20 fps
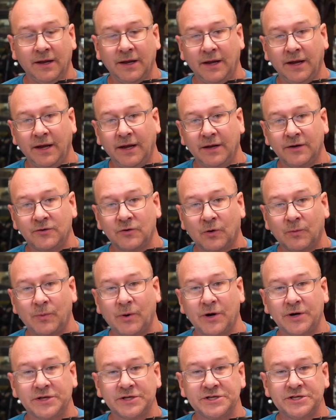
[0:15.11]
and tore
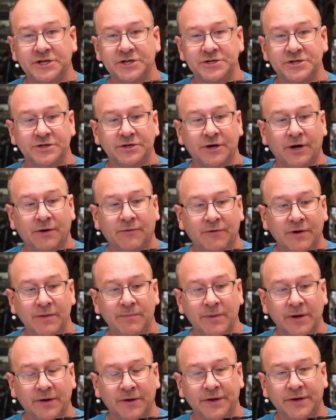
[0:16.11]
apart this engine and
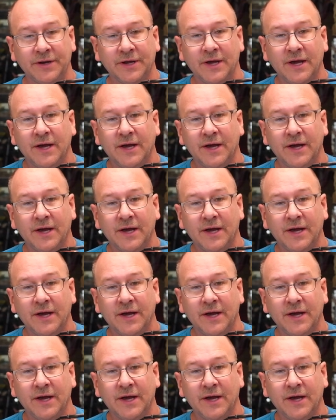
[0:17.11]
rebuilt it.